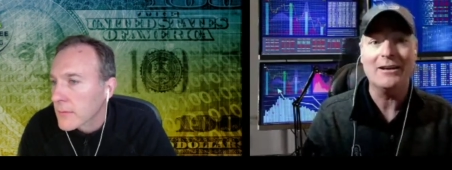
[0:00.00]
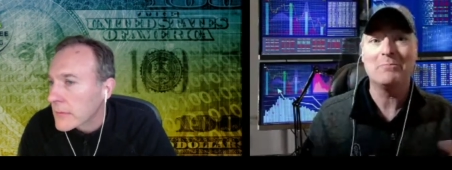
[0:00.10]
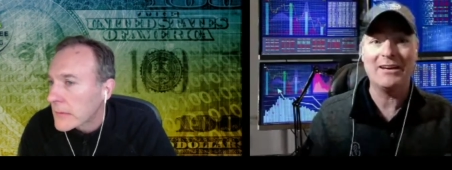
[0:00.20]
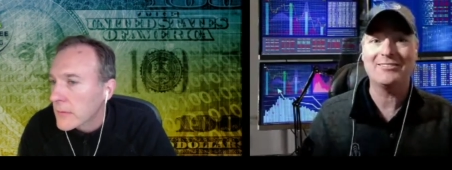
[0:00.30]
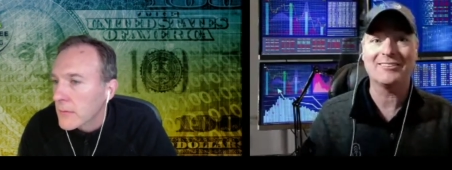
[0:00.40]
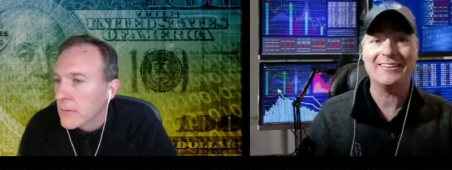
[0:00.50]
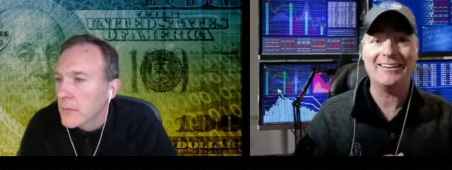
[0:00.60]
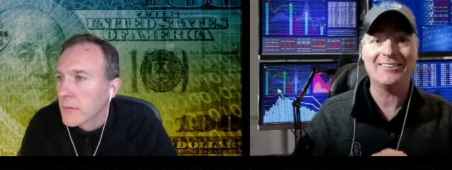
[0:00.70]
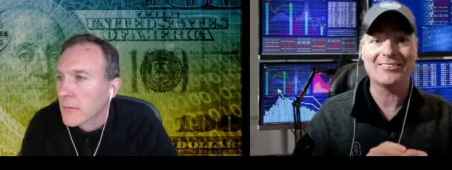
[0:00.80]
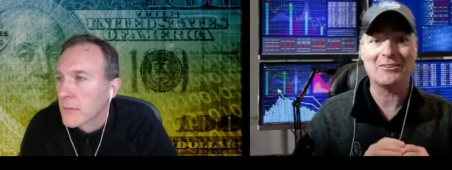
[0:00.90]
Speaker 1: Basically,
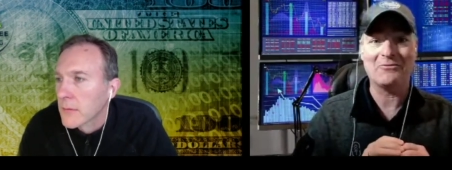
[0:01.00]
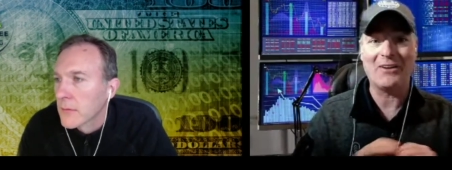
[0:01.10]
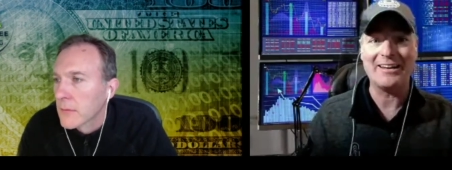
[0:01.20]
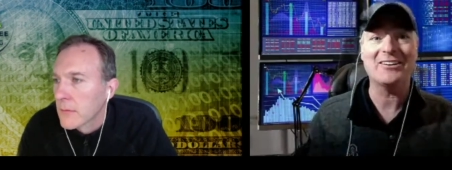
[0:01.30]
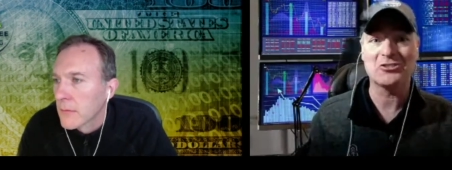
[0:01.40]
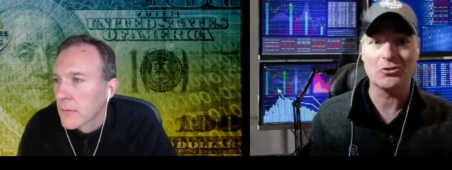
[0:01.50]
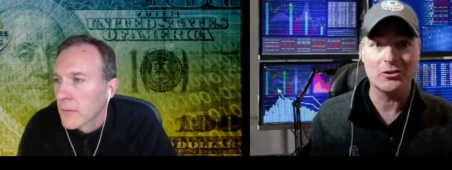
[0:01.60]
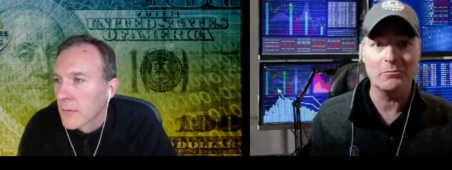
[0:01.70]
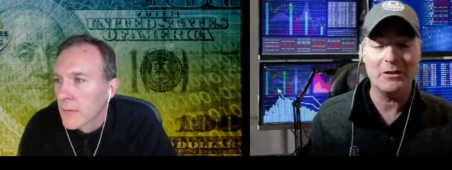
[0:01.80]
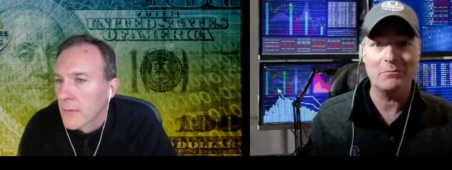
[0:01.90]
it is a financial
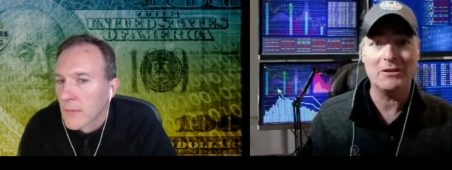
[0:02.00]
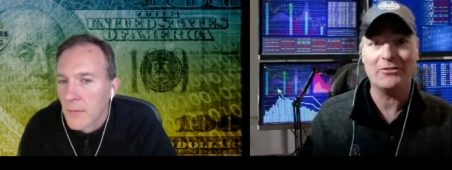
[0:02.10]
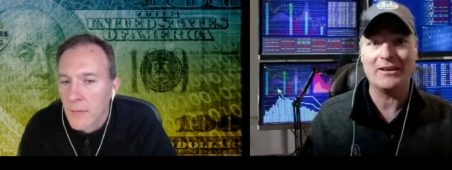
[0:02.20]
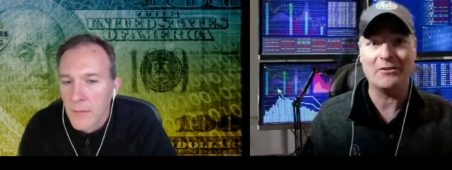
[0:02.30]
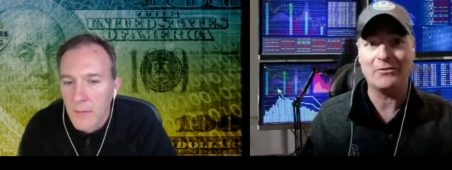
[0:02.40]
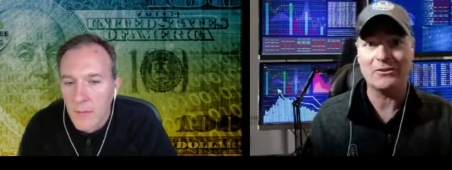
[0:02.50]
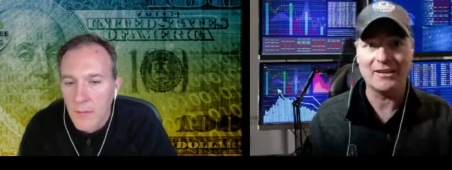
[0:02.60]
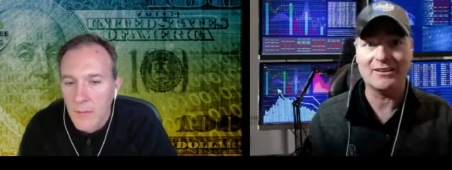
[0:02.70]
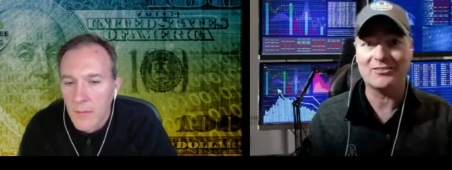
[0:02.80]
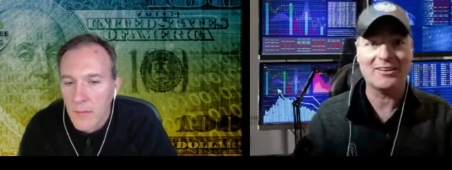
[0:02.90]
commitment that if they
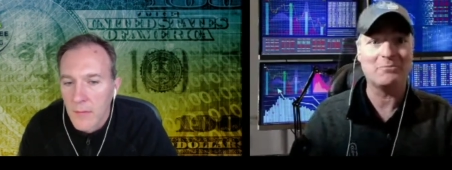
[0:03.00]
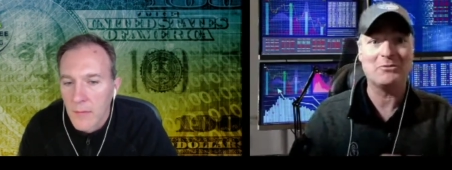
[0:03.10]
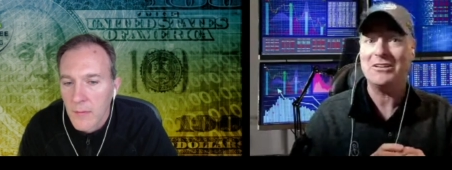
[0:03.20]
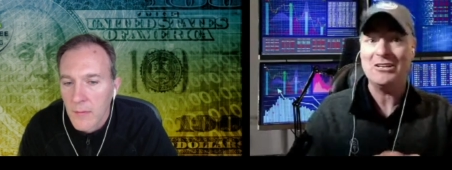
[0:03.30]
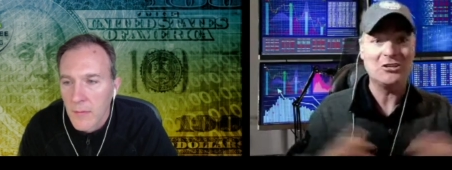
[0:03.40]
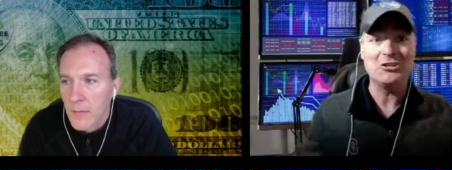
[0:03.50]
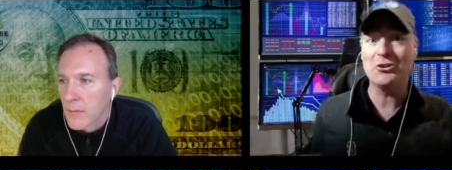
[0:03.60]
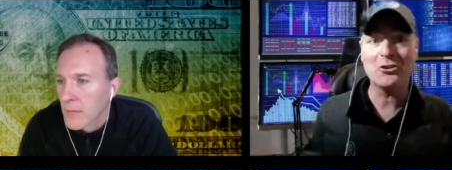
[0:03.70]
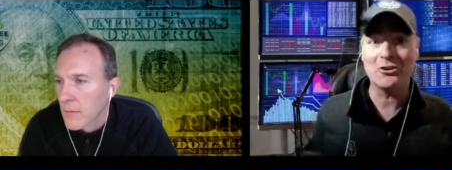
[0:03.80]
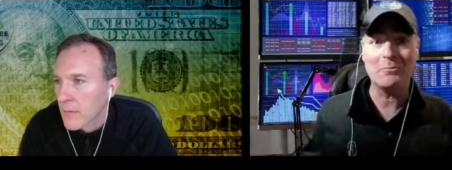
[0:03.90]
get accepted,
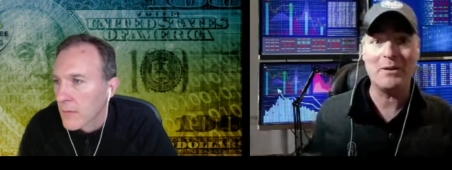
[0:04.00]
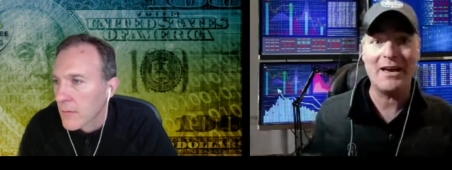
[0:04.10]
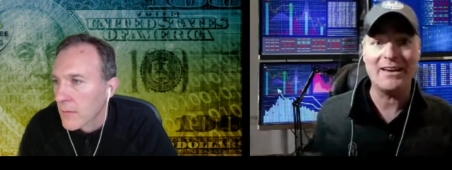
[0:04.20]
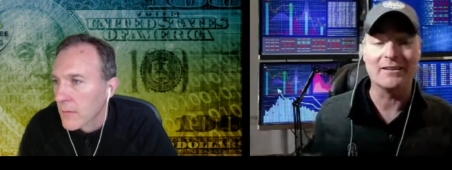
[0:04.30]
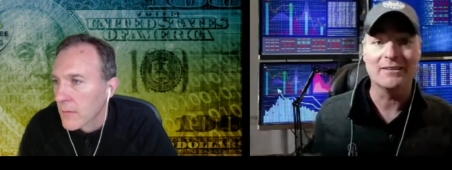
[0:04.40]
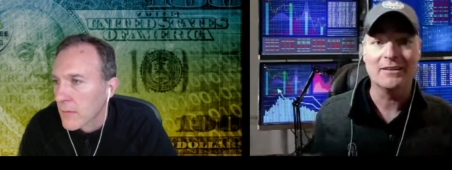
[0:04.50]
you're going to pay it.